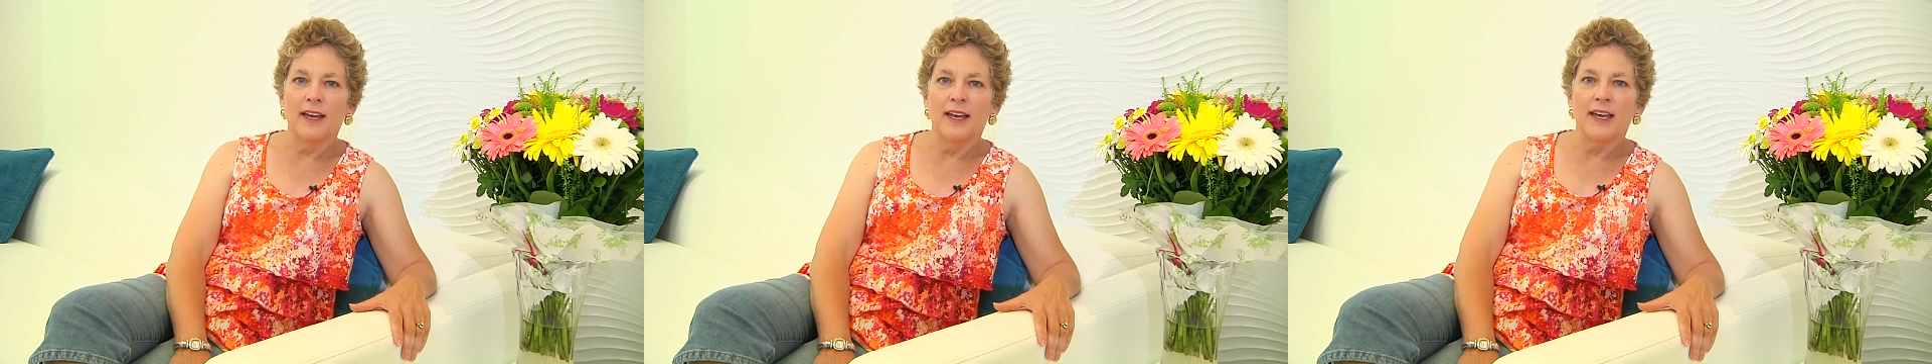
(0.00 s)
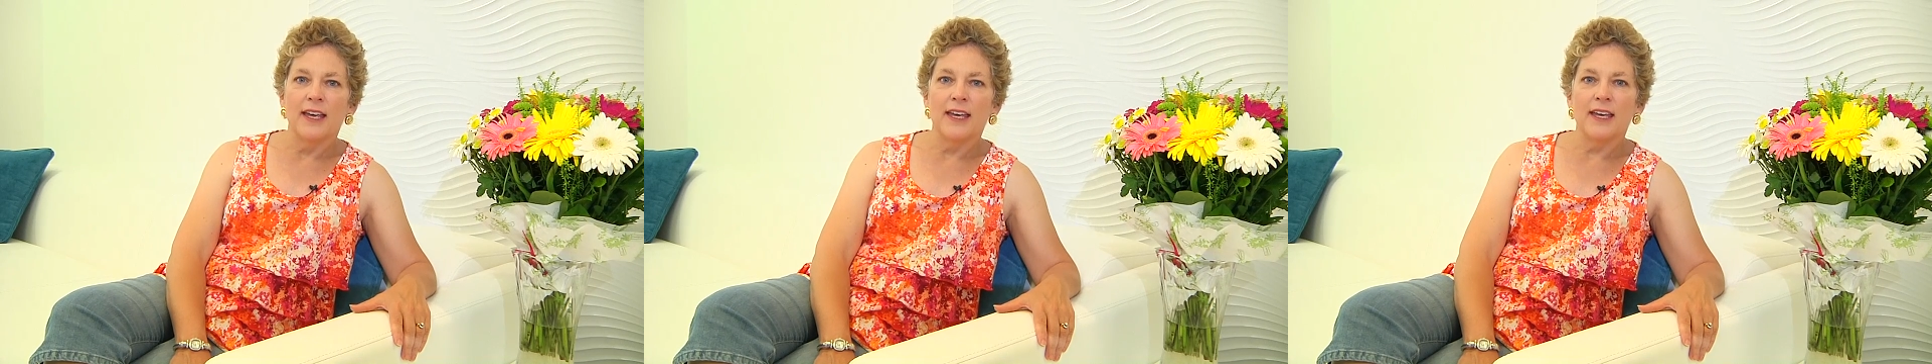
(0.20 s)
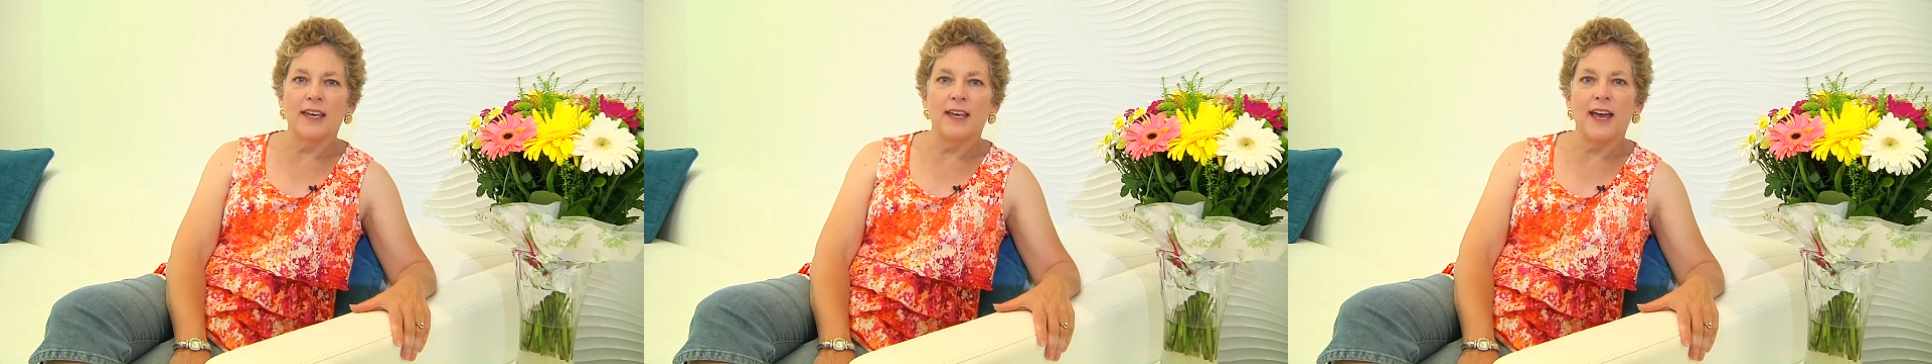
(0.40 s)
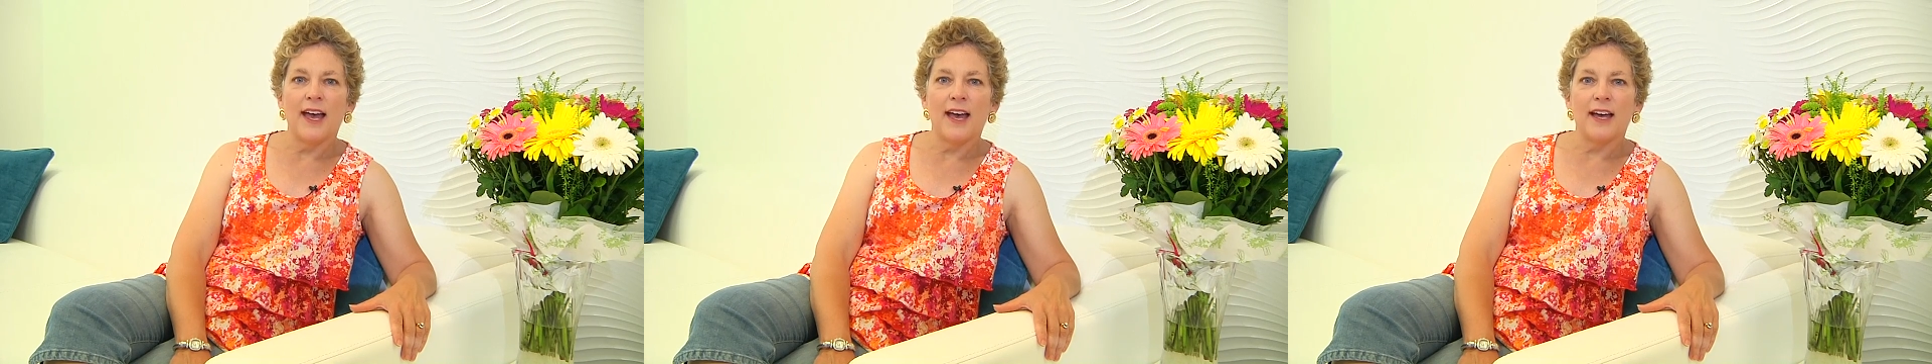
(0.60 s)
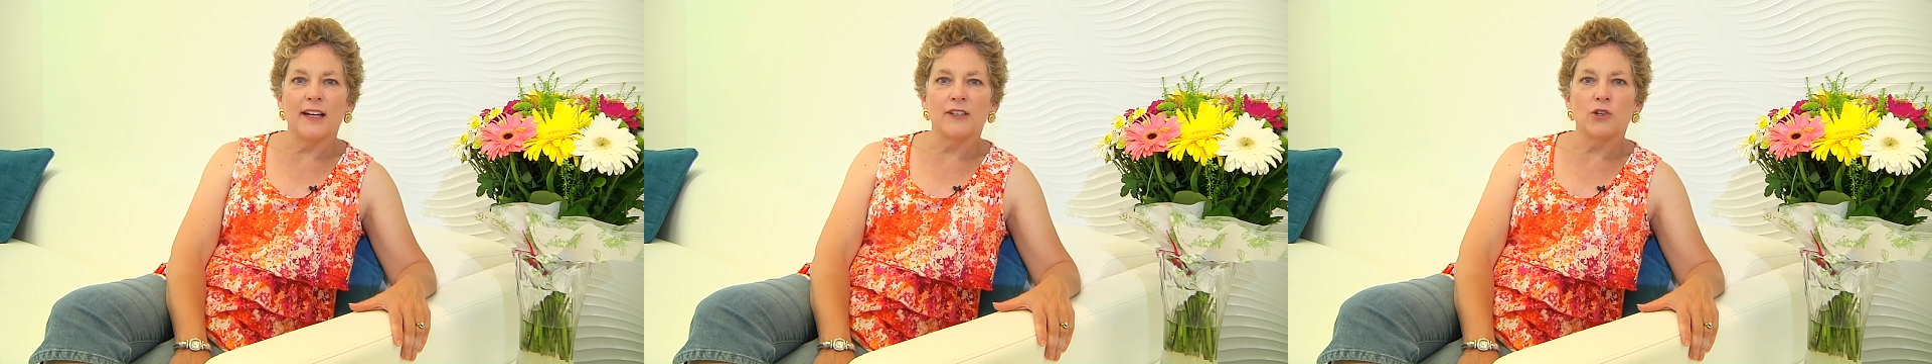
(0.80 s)
He
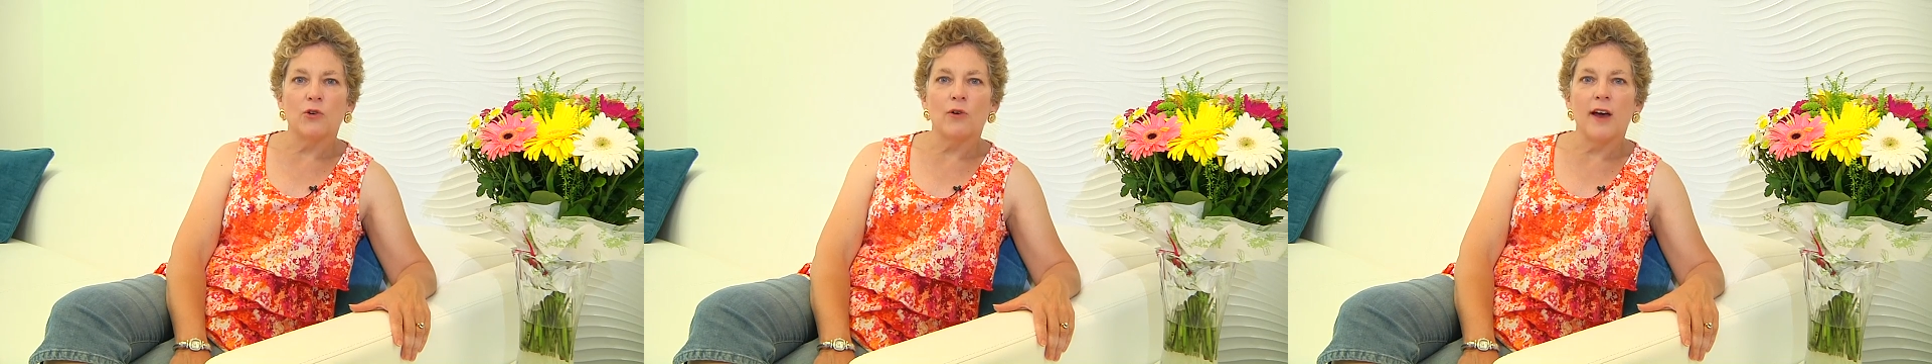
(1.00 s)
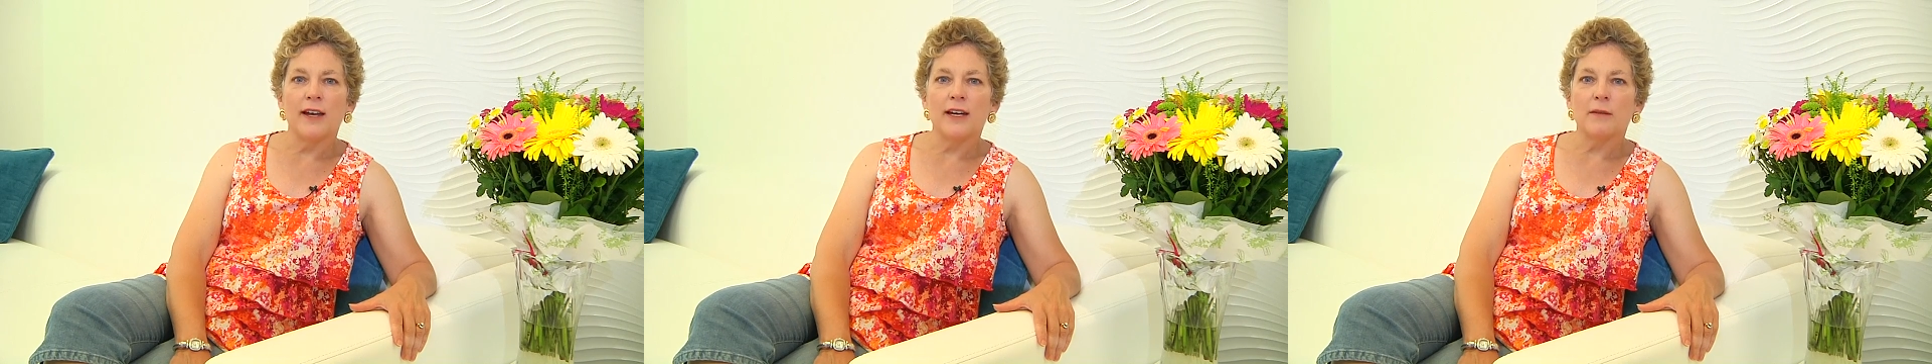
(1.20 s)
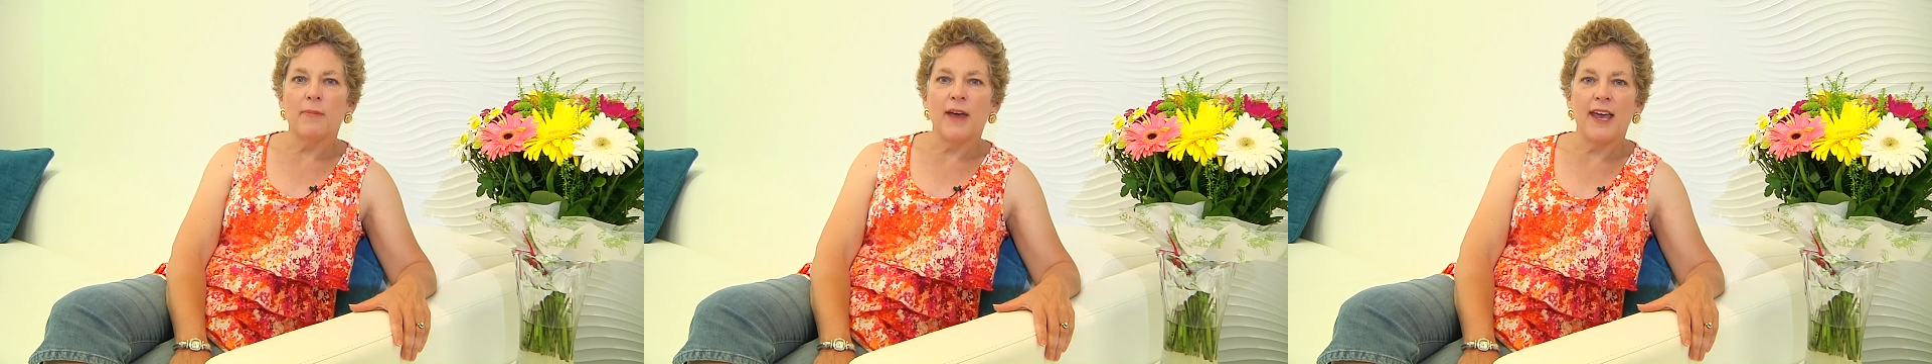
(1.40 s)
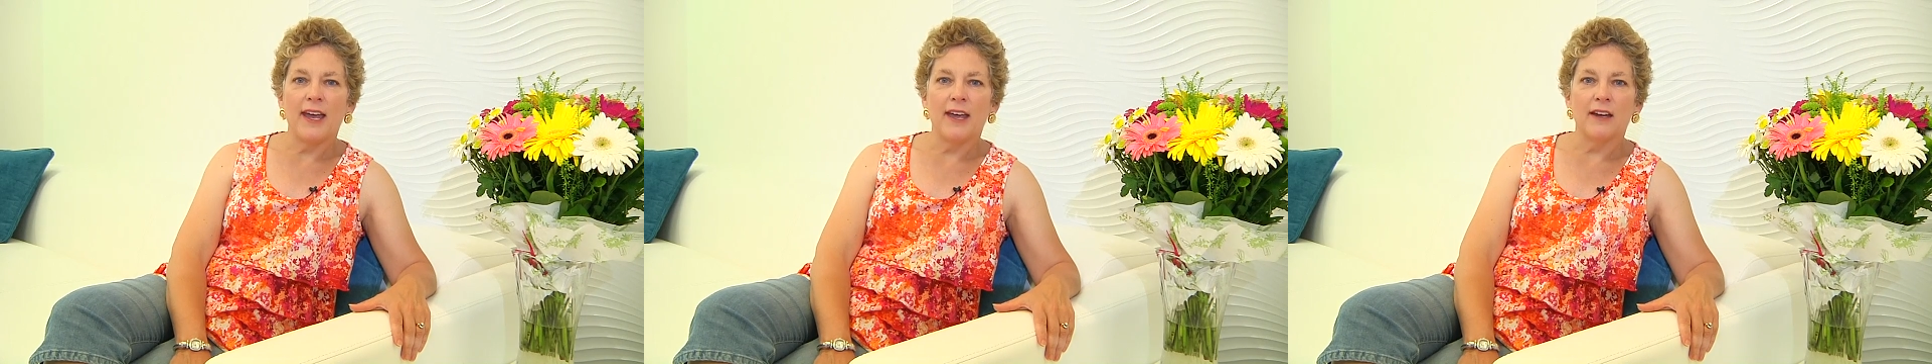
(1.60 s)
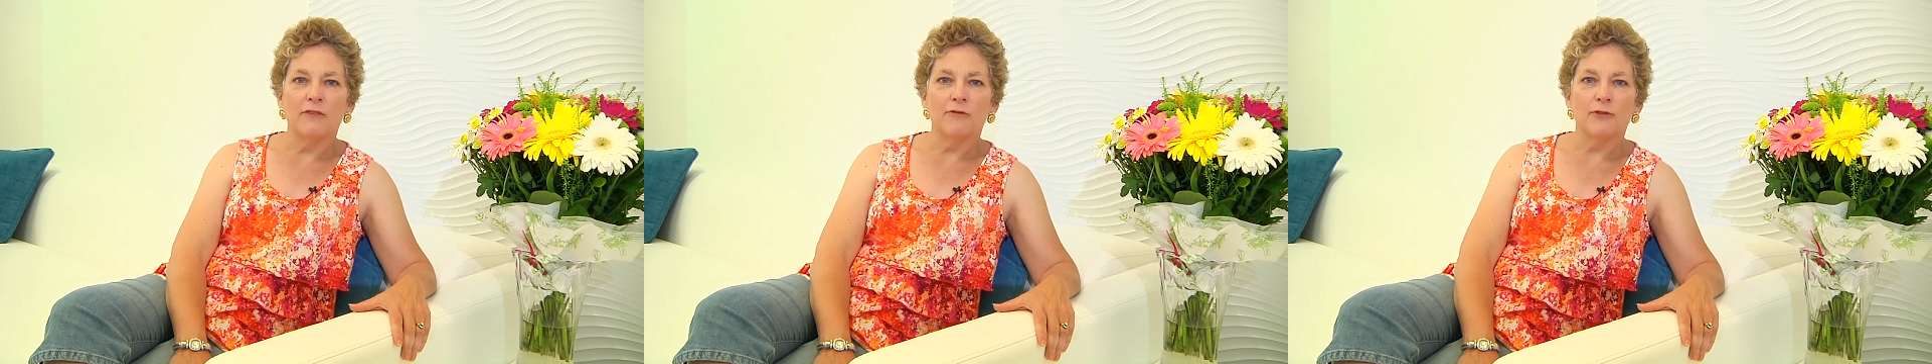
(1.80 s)
had chronic pain